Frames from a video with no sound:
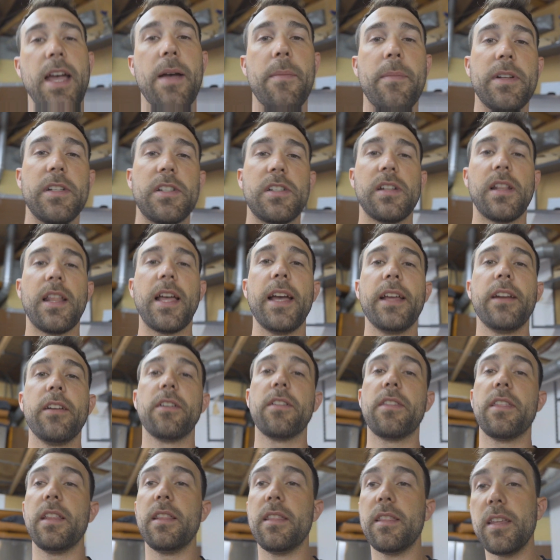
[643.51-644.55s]
that much
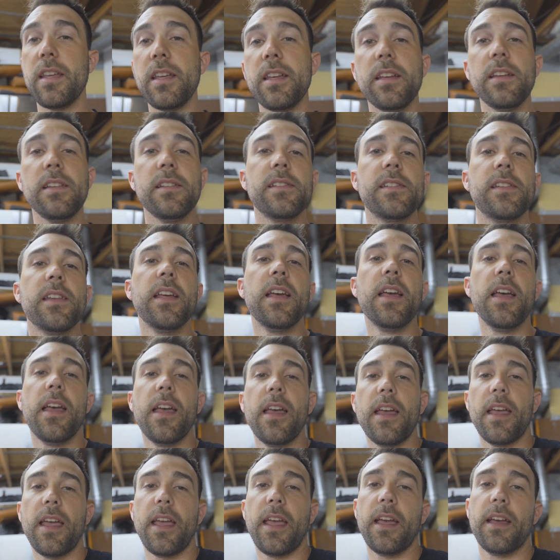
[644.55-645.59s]
lighter than these,
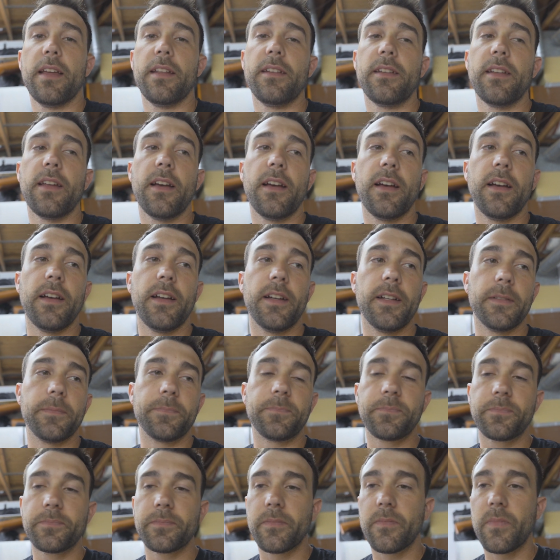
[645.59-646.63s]
and
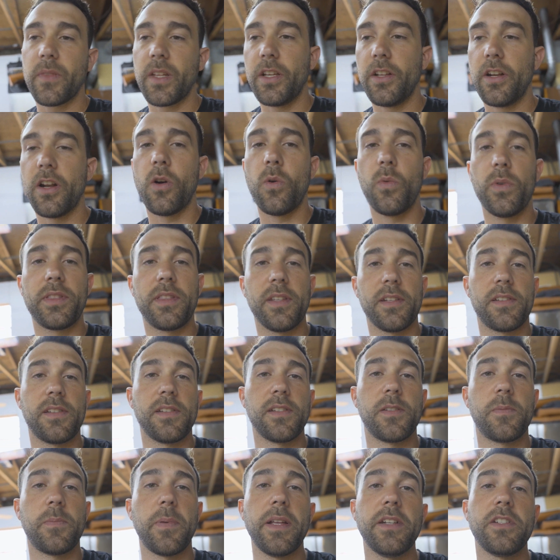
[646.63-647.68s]
uh, you know, with the
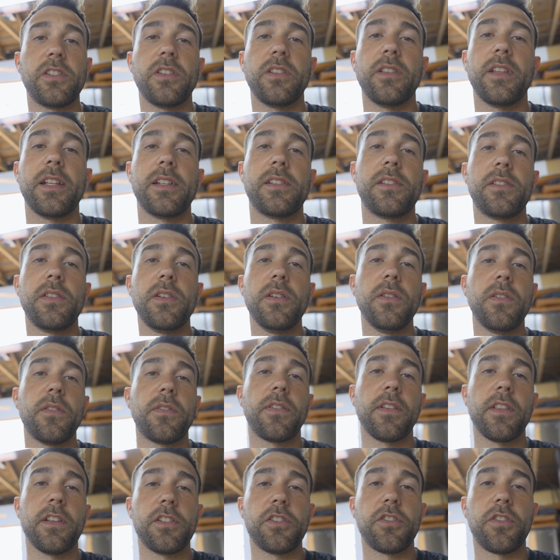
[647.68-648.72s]
suspension that's tuned
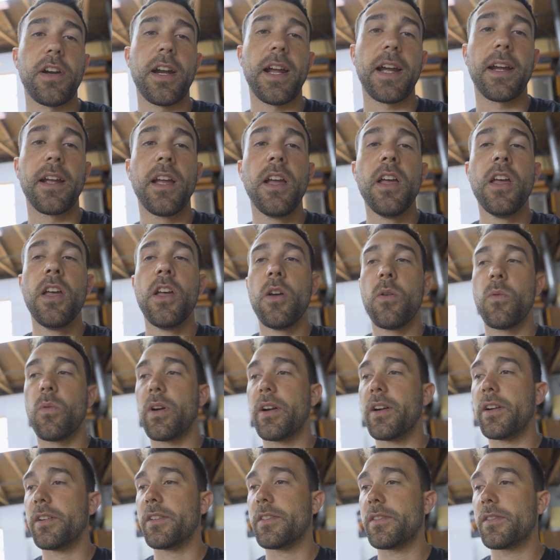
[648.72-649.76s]
for the track.
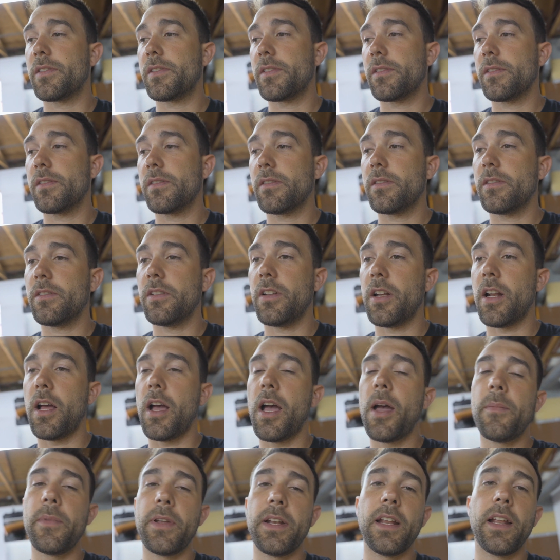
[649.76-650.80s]
Whereas, you know,
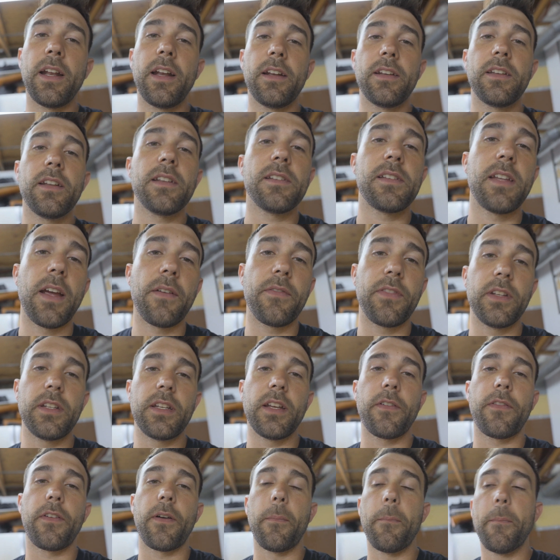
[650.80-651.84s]
I mean, and it does have the
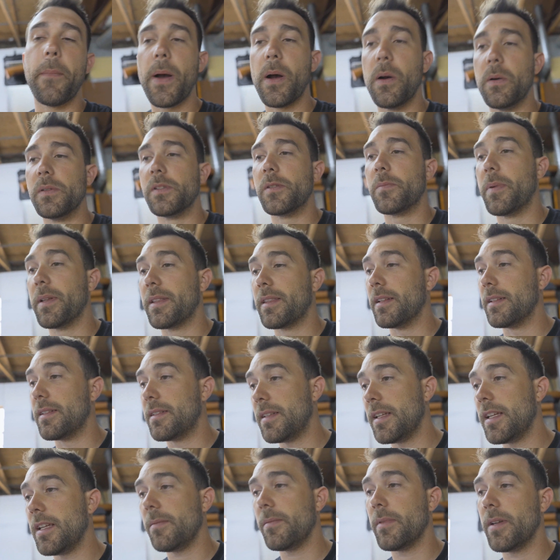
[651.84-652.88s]
different modes, but the
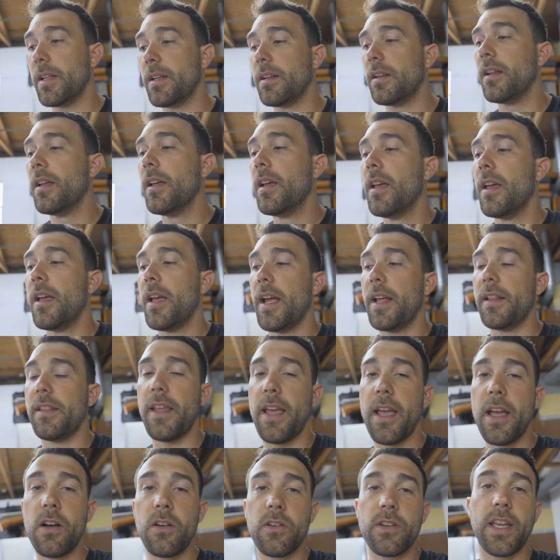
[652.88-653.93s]
Demon and
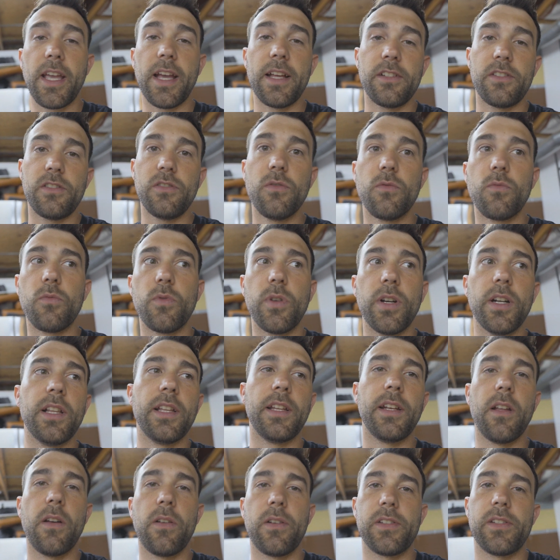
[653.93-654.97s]
the Hellcats, you
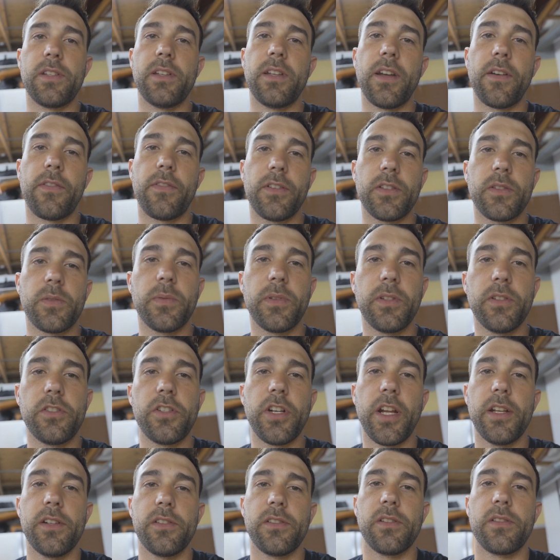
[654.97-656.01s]
really notice the difference when you
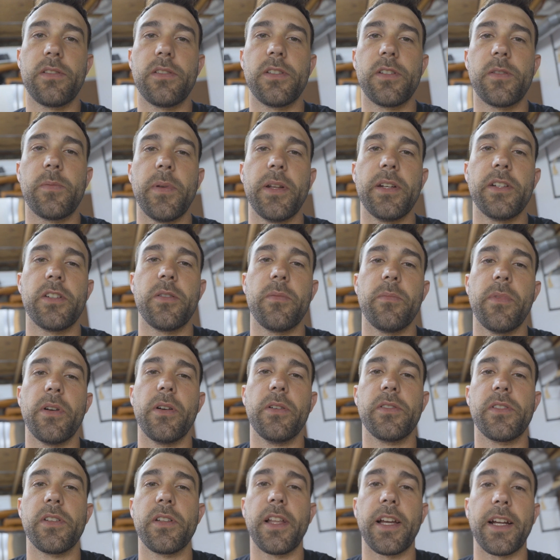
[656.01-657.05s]
change the suspension
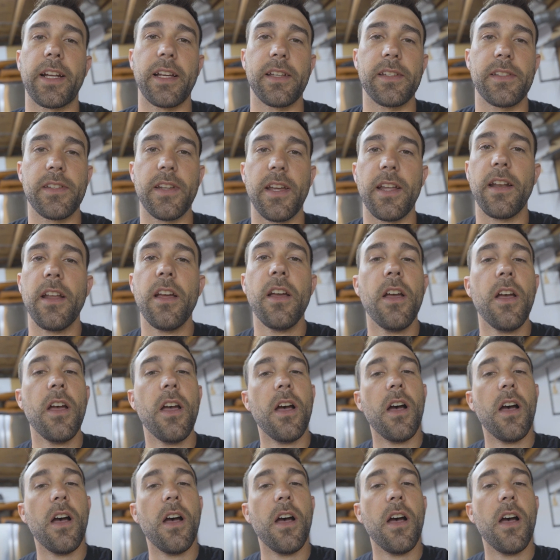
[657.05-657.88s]
modes. And like I said,